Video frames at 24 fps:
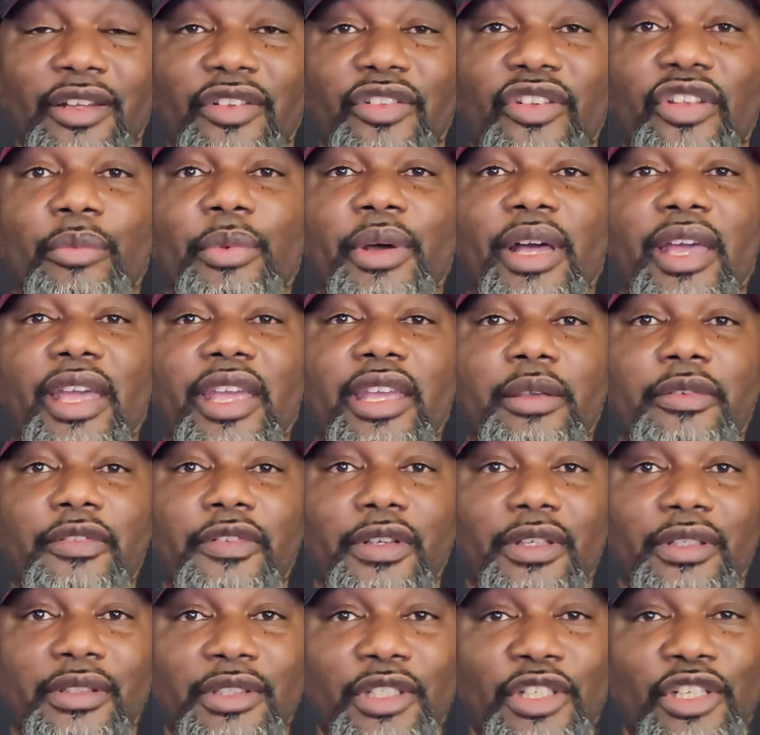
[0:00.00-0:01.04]
the
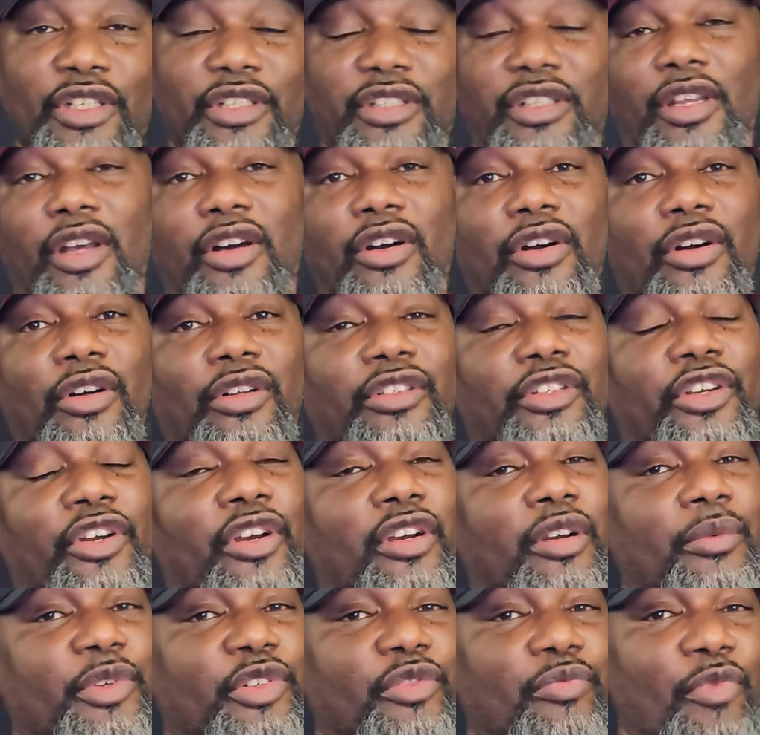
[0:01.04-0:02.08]
behavior. Y'all,
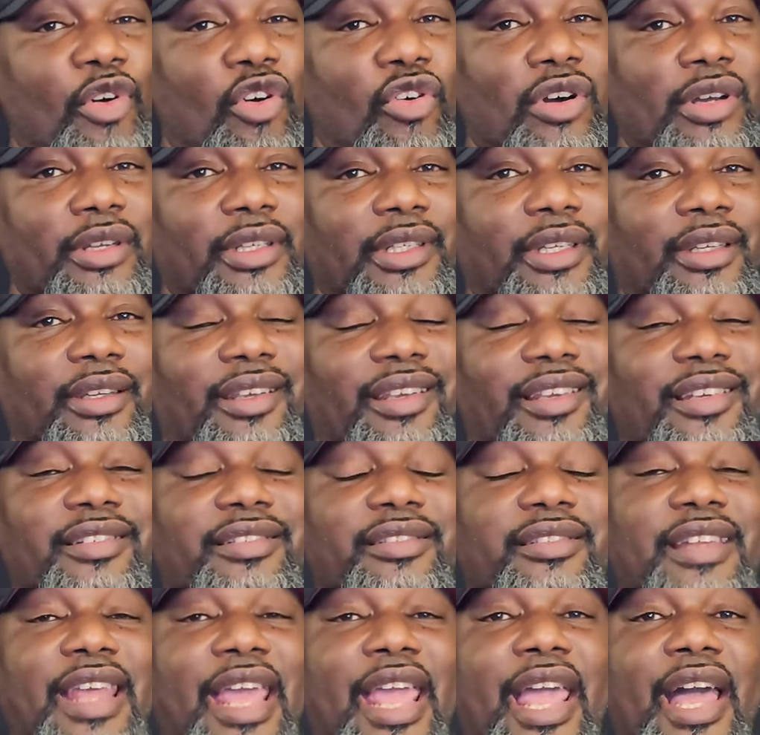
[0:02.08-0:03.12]
Kirby Smart, his
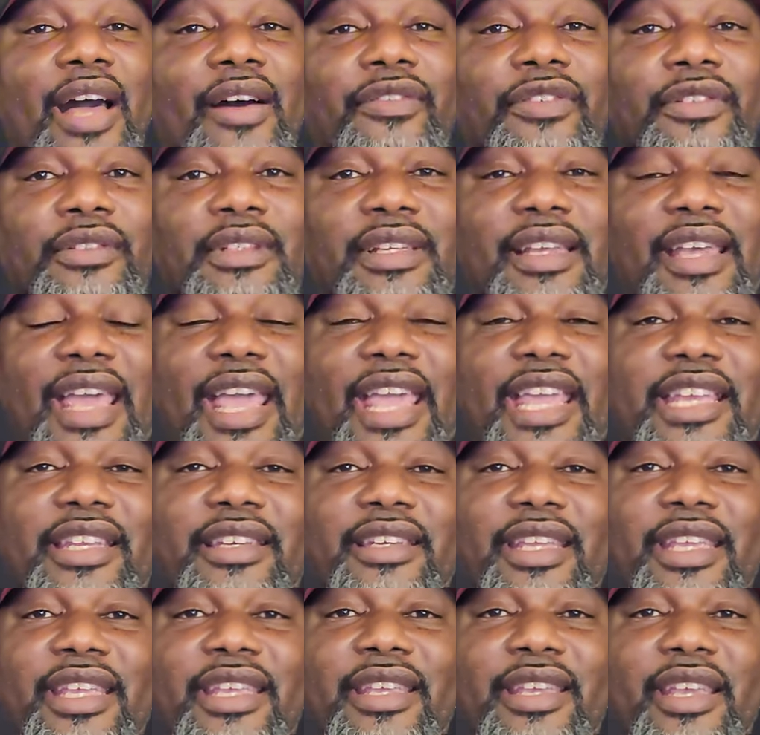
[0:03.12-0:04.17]
staff,
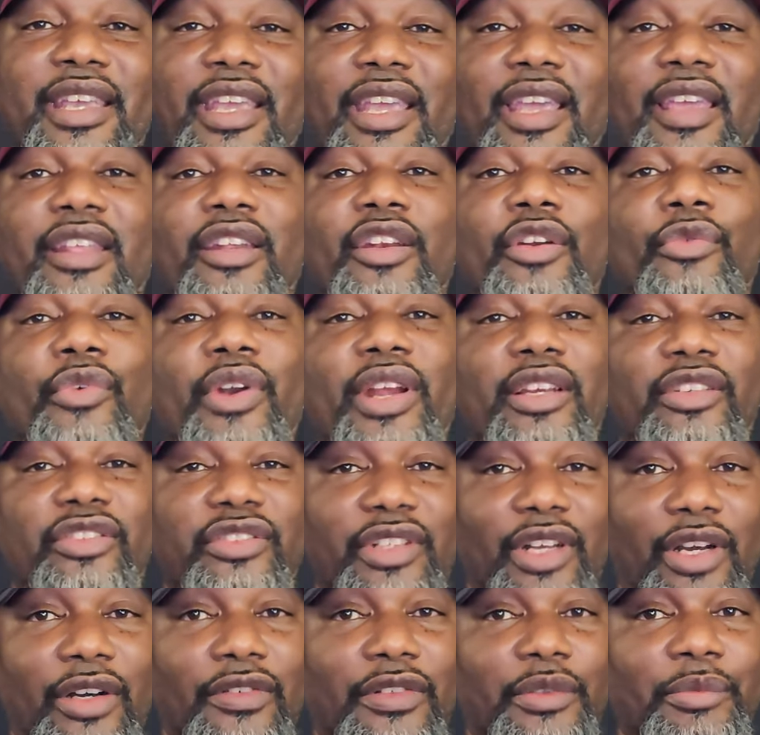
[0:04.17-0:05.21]
AD, and the
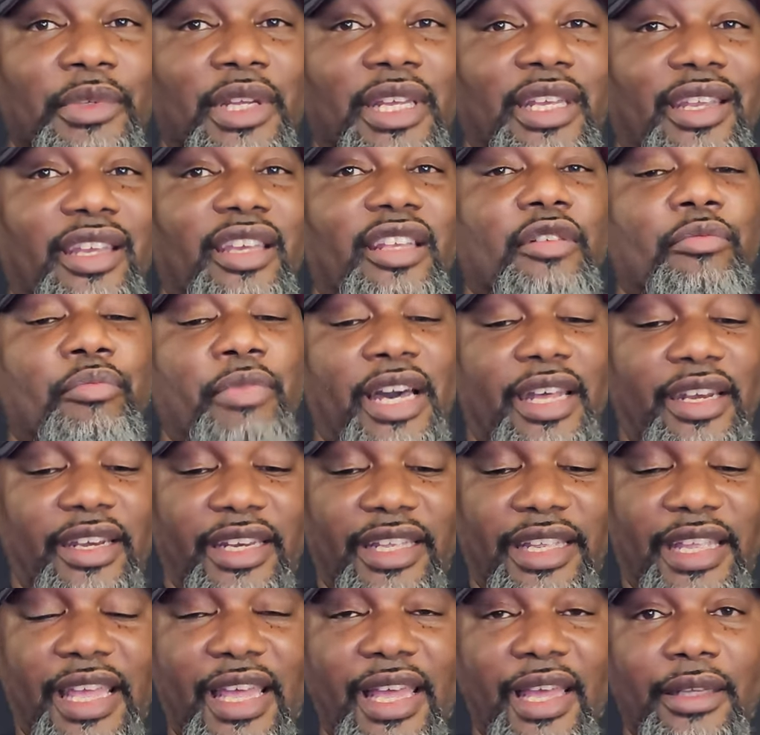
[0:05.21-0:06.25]
rest of them.
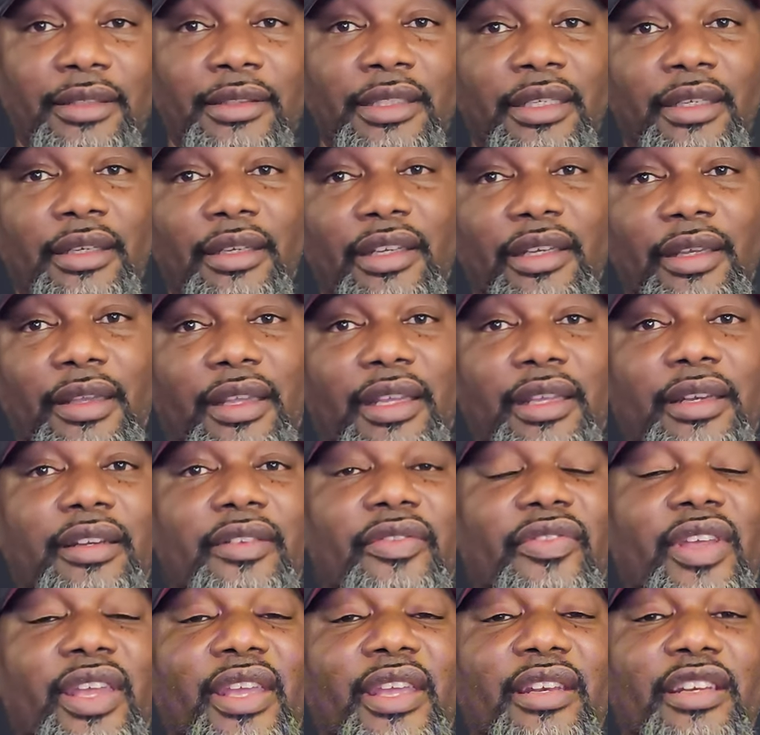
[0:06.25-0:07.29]
Anybody that got
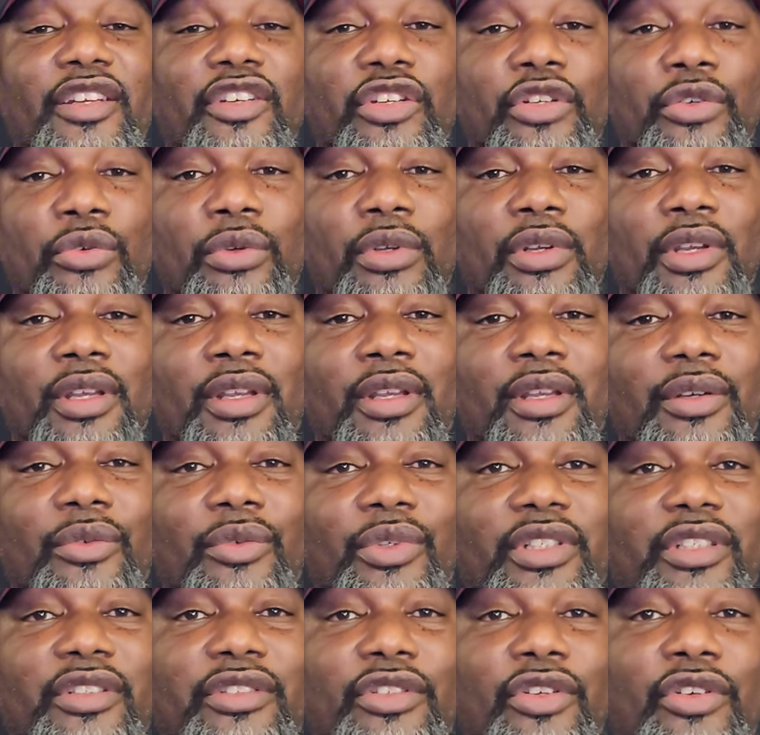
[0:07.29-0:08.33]
anything to do
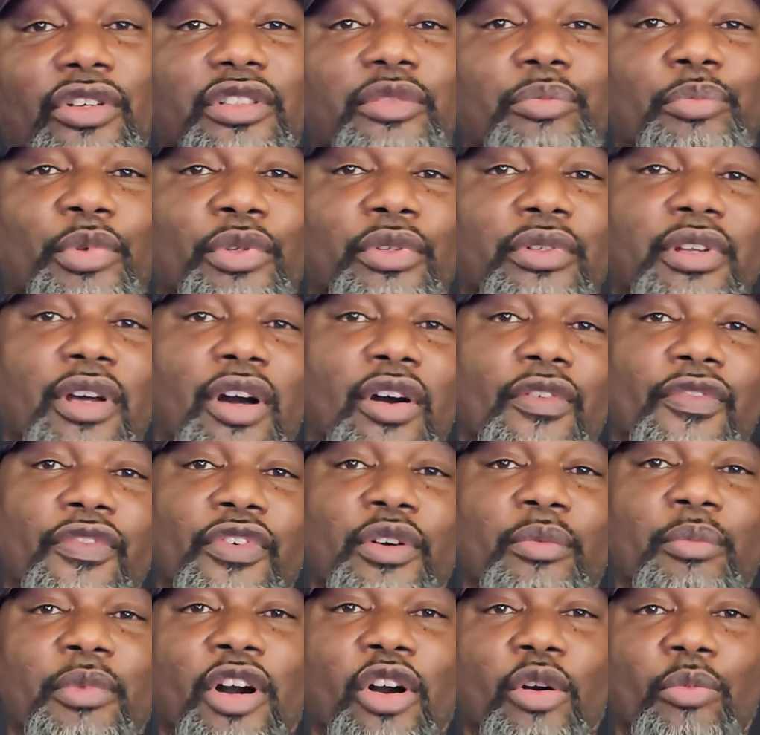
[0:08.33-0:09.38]
with the Georgia Bulldog
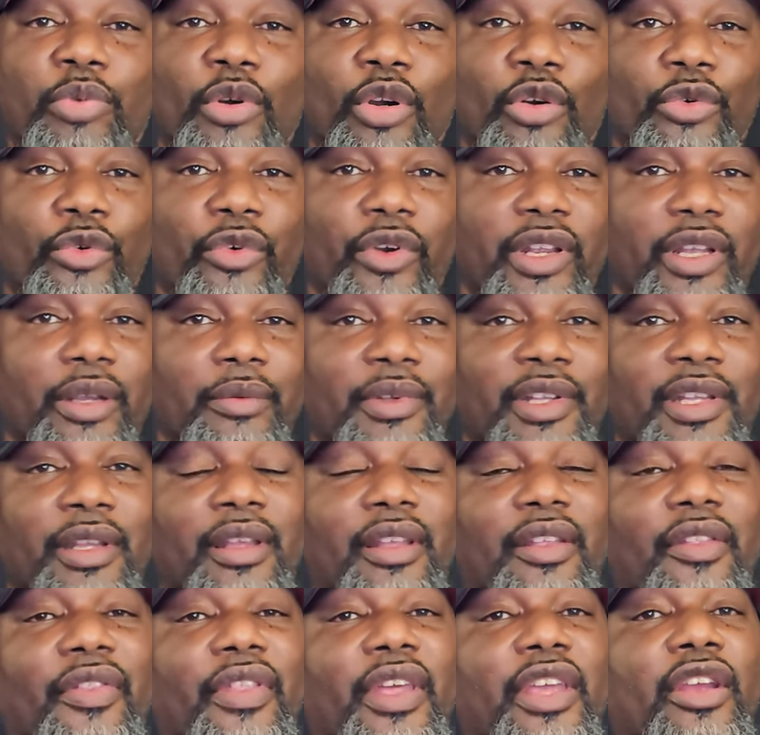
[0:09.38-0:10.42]
football program,
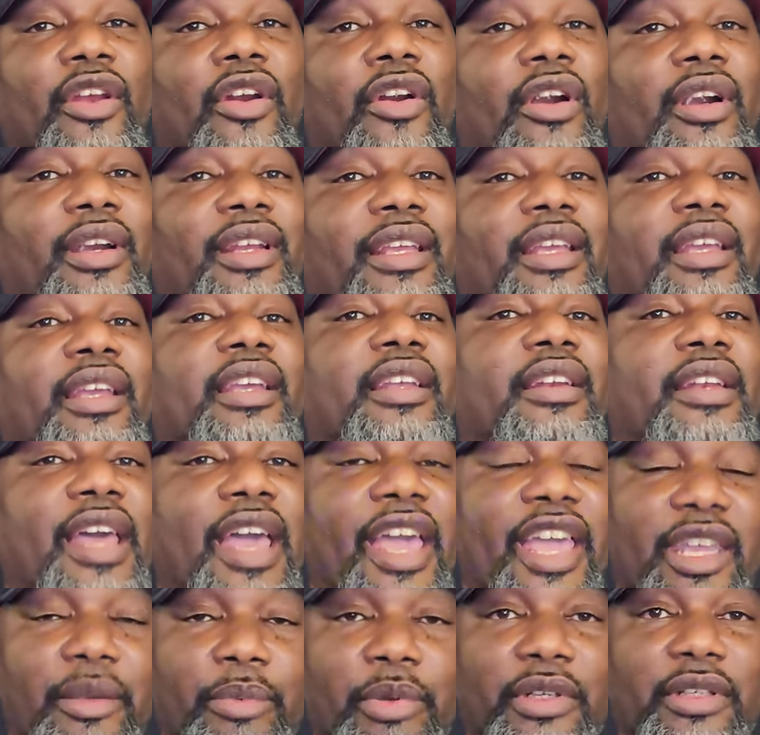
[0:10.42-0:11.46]
they are
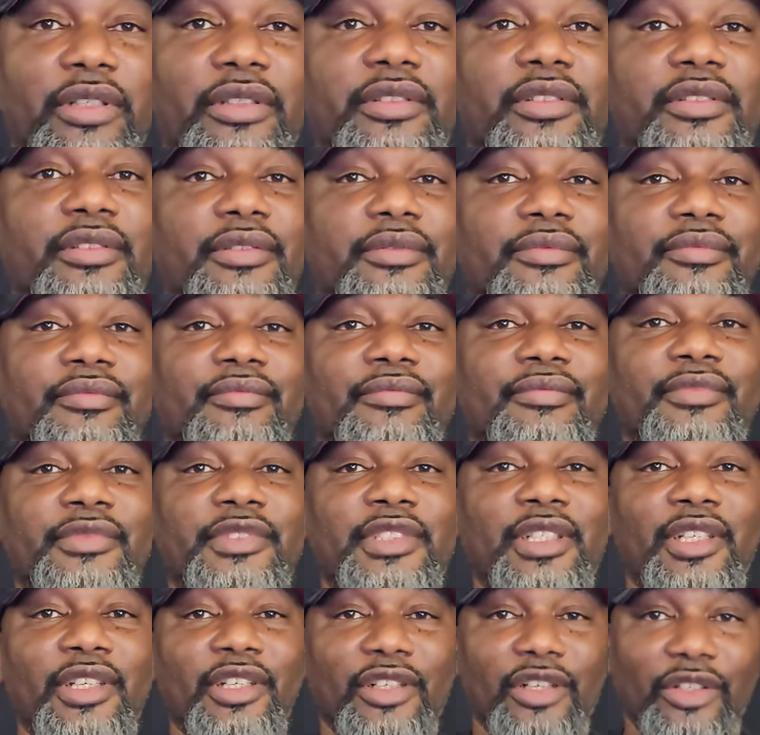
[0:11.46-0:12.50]
enablers.
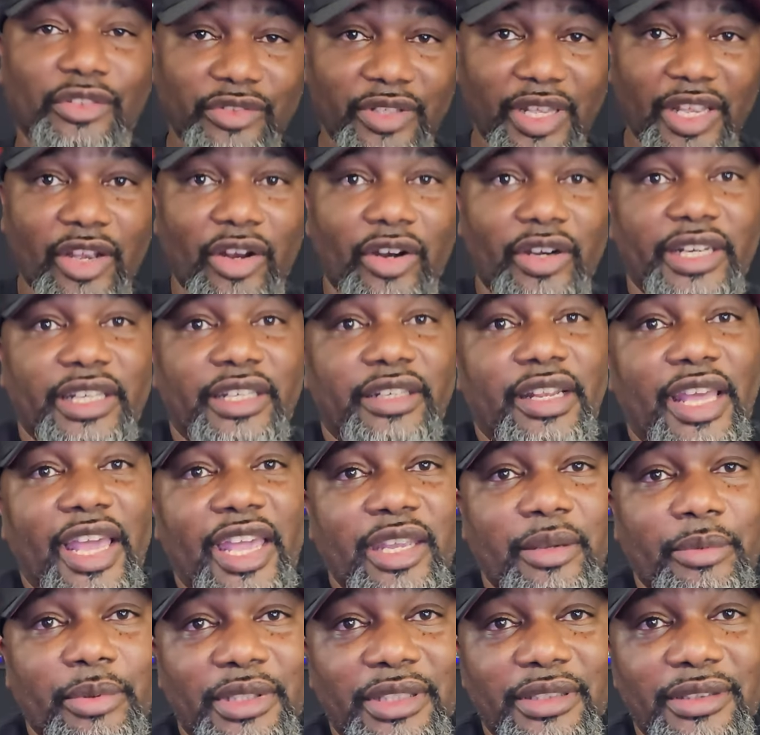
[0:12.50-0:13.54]
Because they are
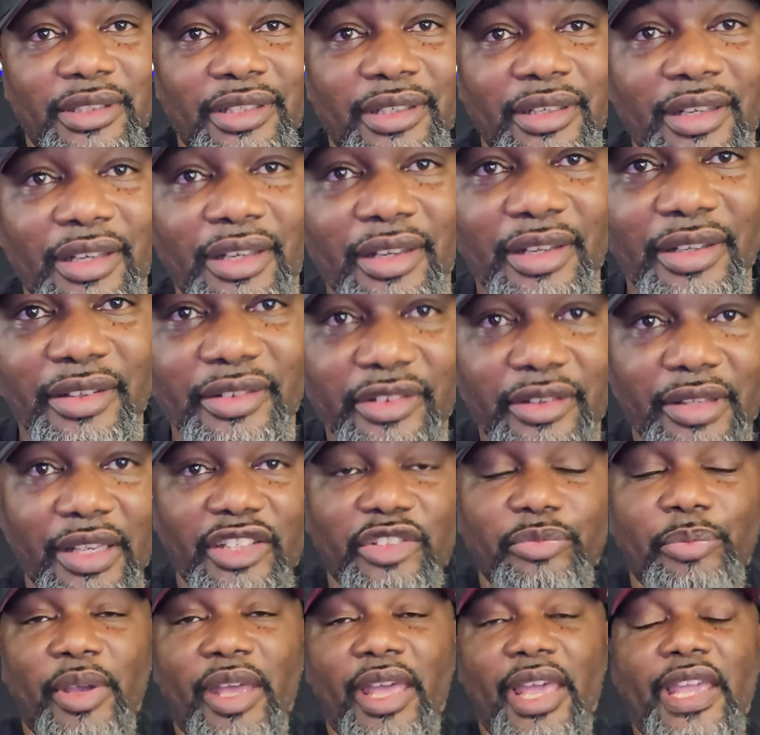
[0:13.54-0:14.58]
enabling
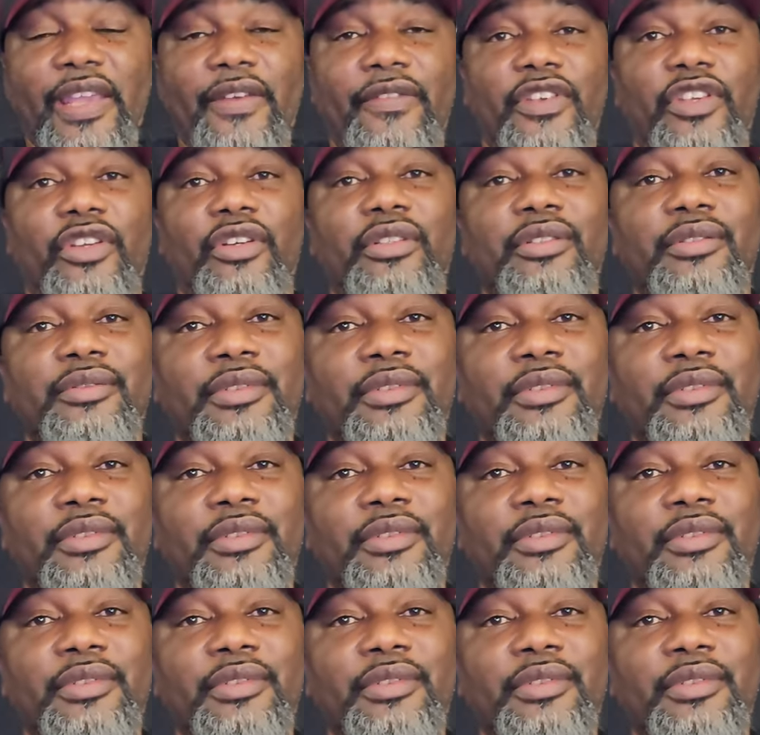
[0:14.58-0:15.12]
this behavior